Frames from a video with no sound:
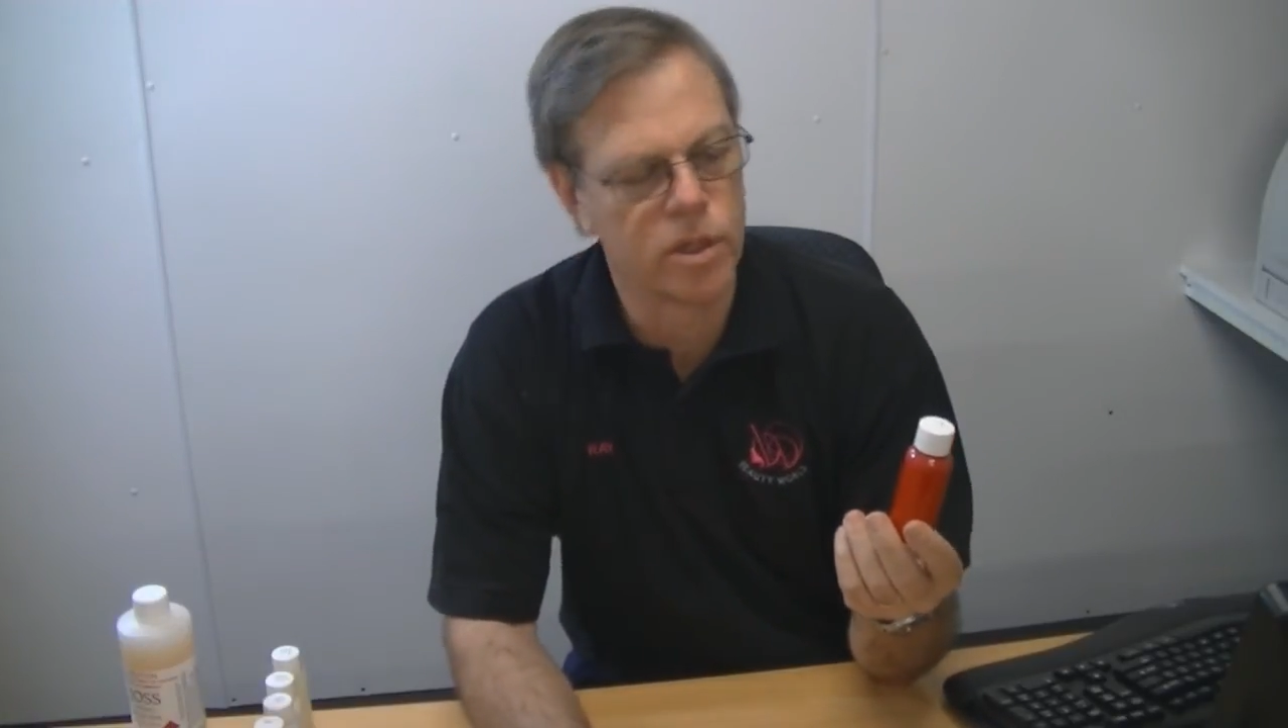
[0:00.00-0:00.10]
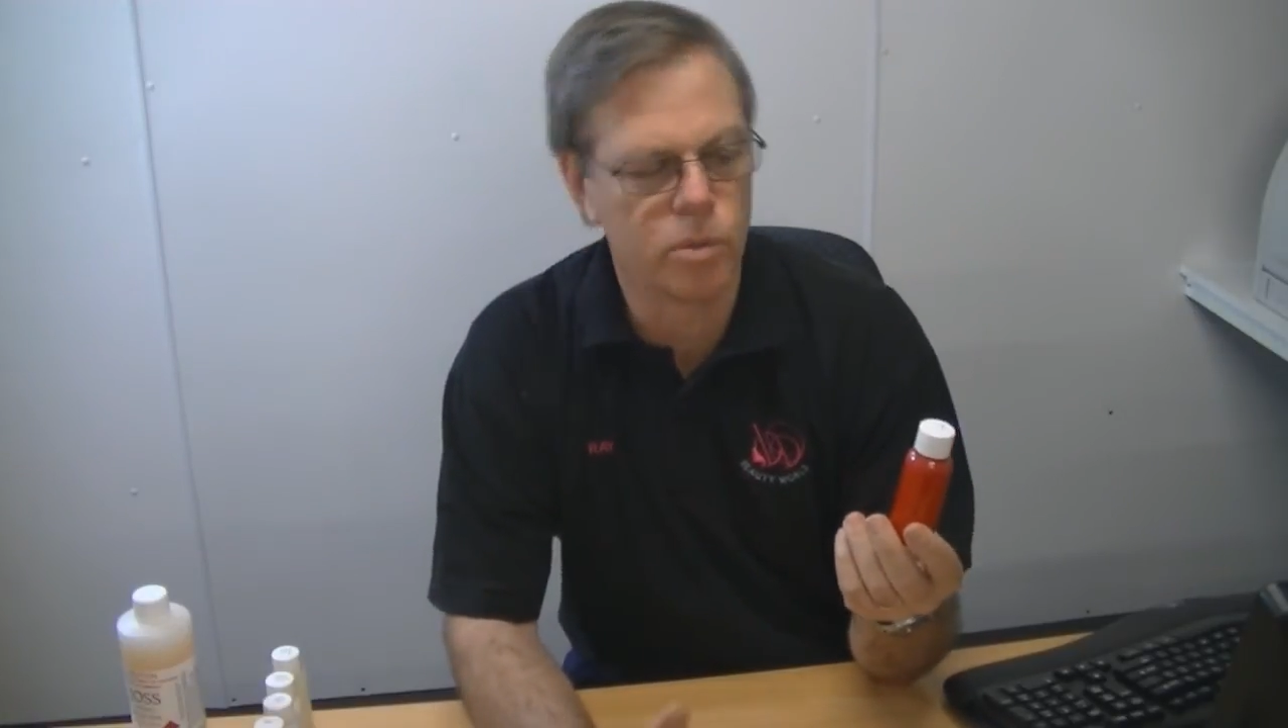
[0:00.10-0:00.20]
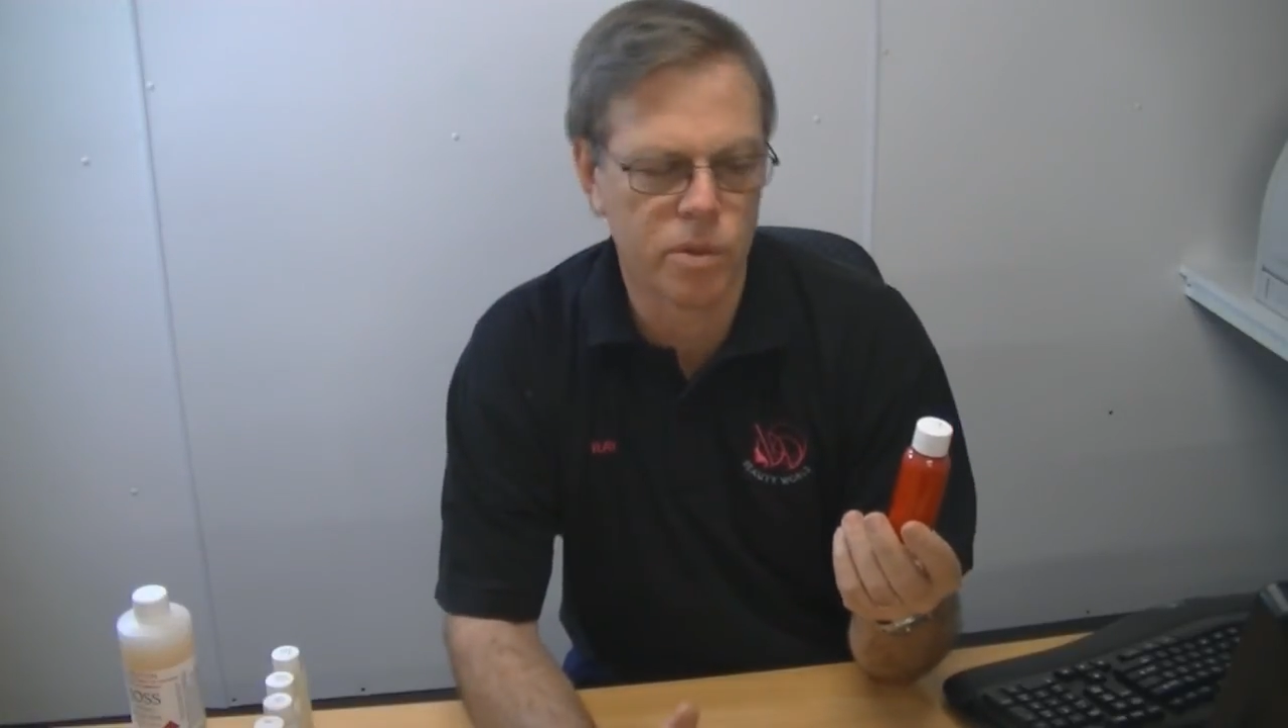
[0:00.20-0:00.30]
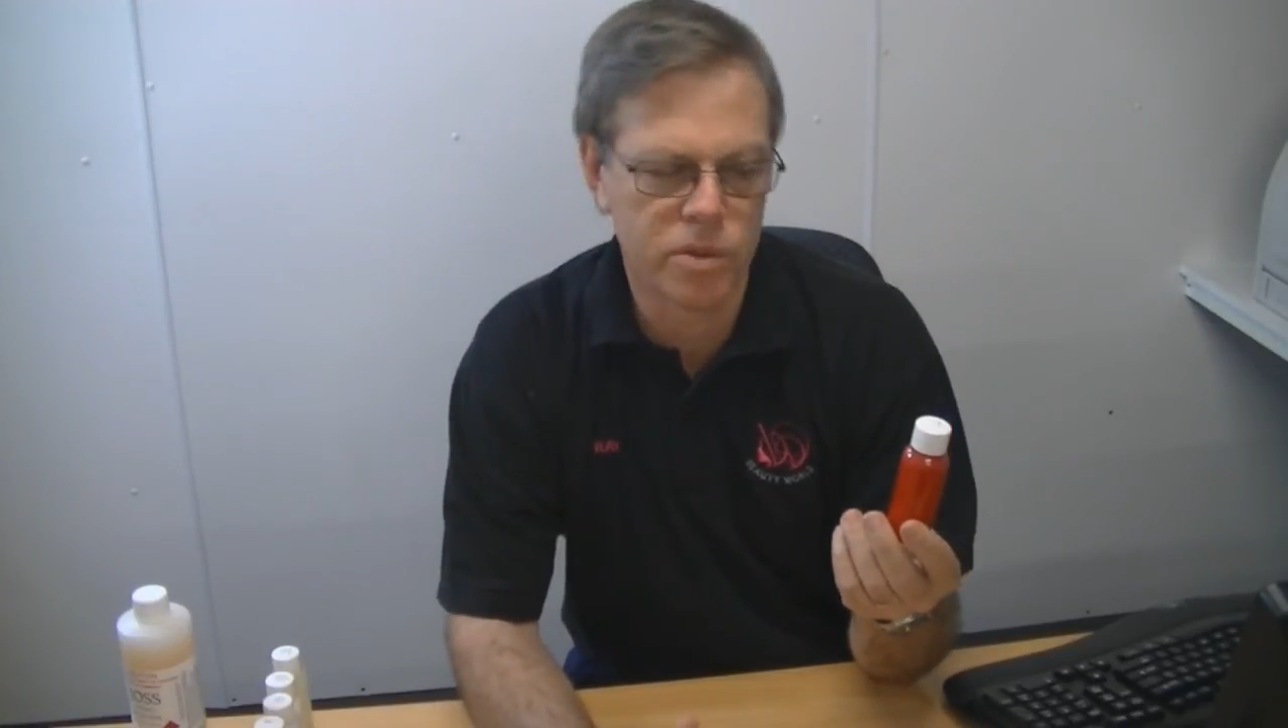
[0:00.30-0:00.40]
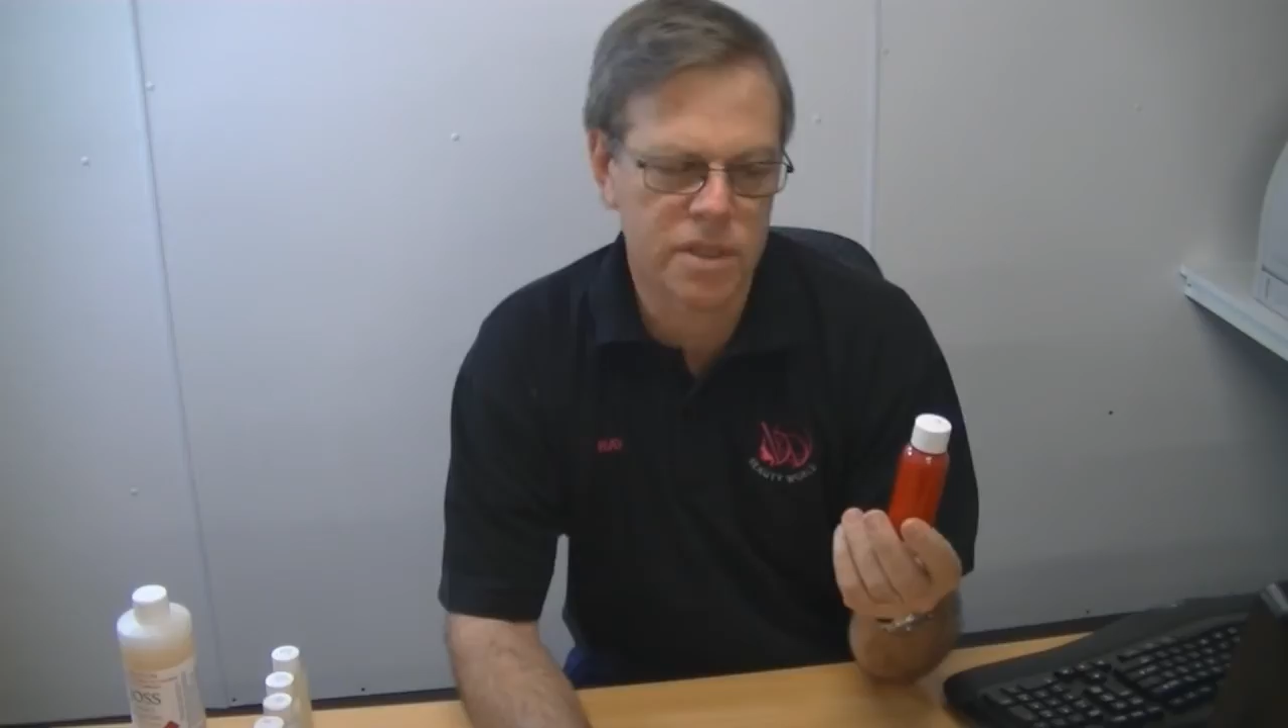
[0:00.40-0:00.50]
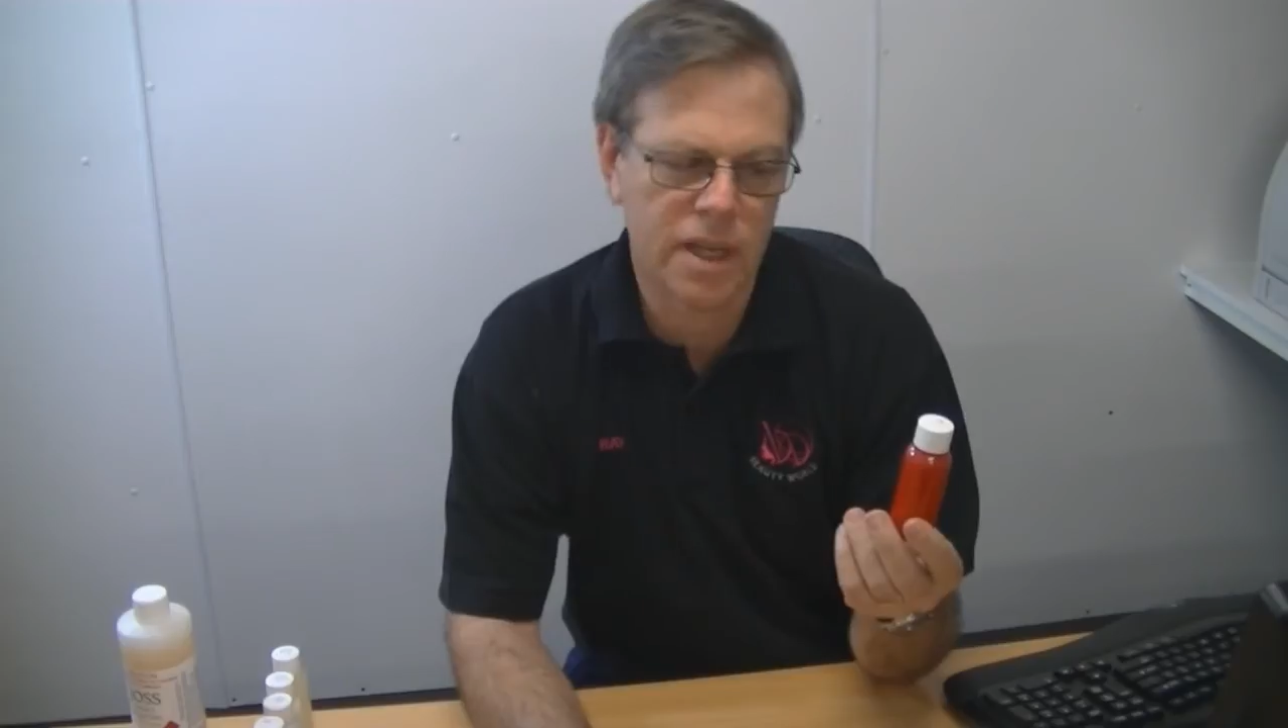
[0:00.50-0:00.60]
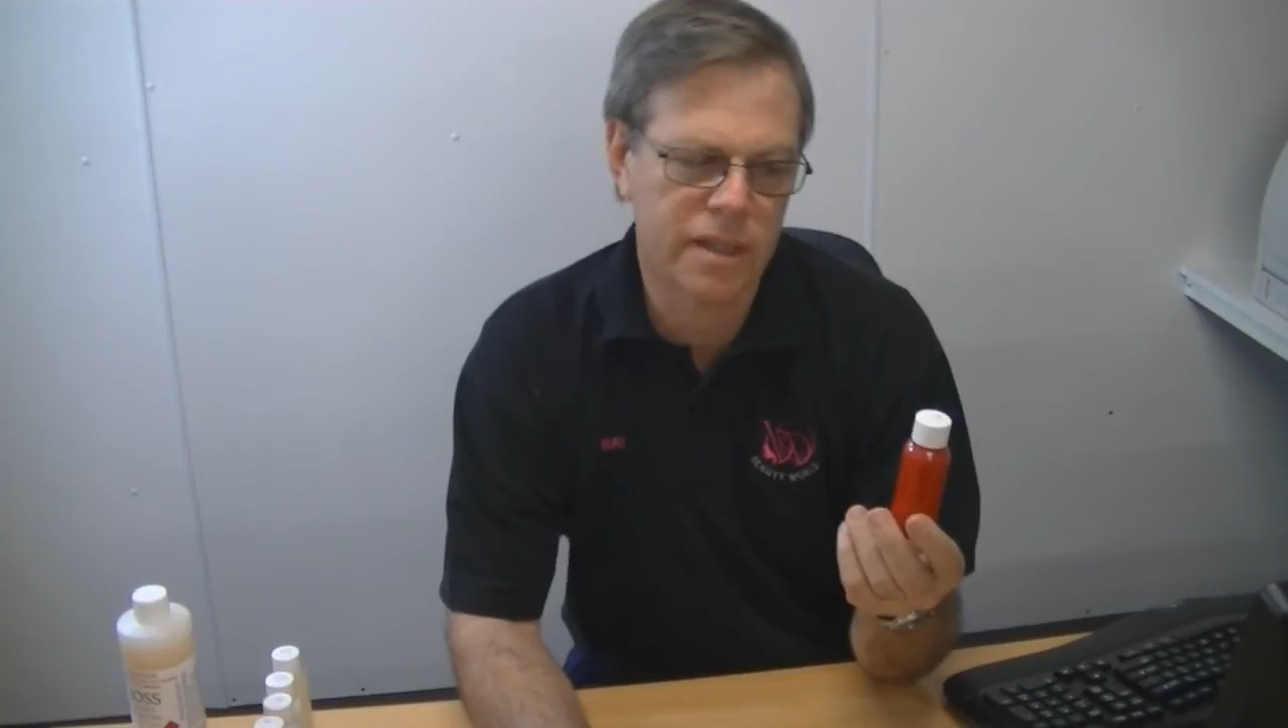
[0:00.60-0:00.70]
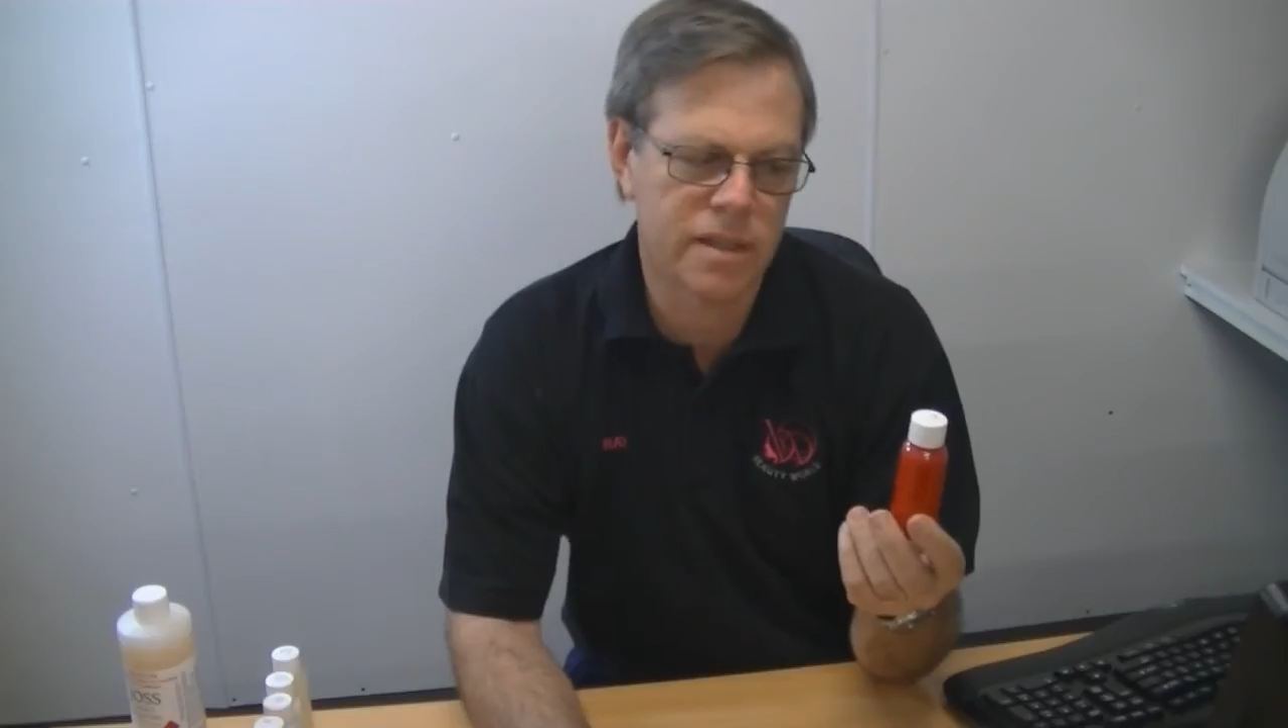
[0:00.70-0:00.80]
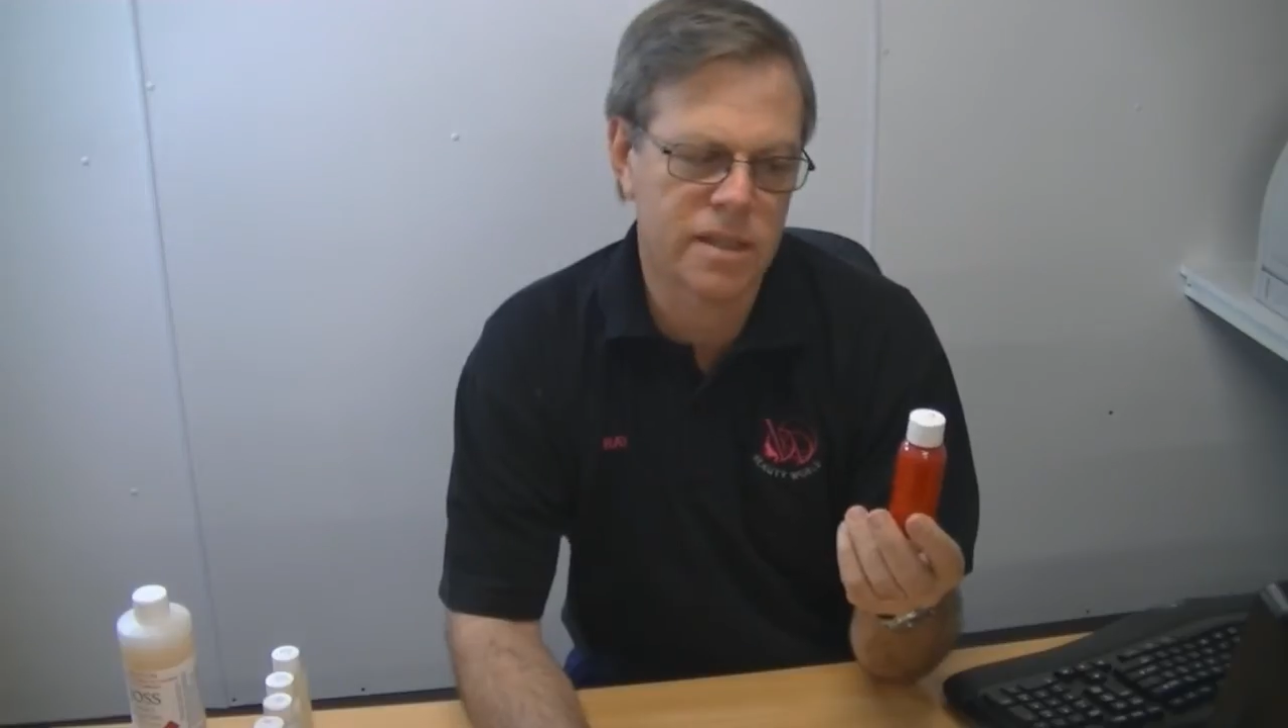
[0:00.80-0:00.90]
you will start to